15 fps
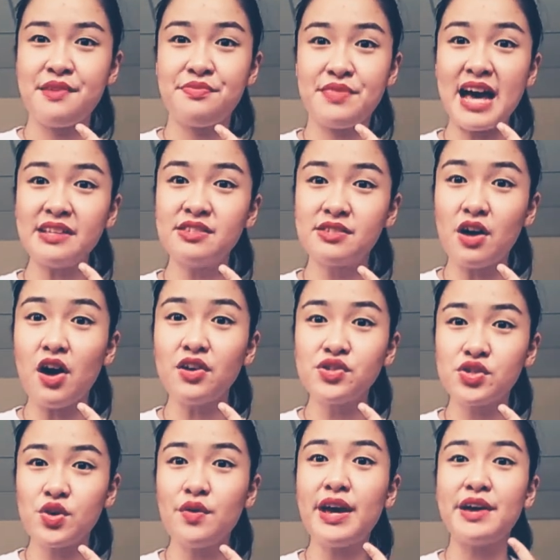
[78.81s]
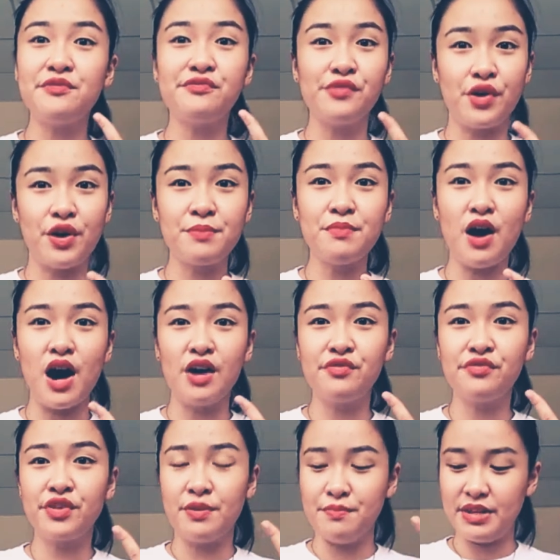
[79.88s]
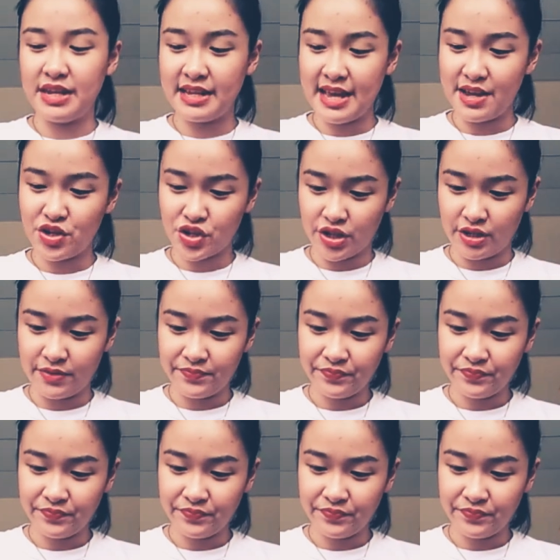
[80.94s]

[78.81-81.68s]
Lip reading: That's also a form of communication.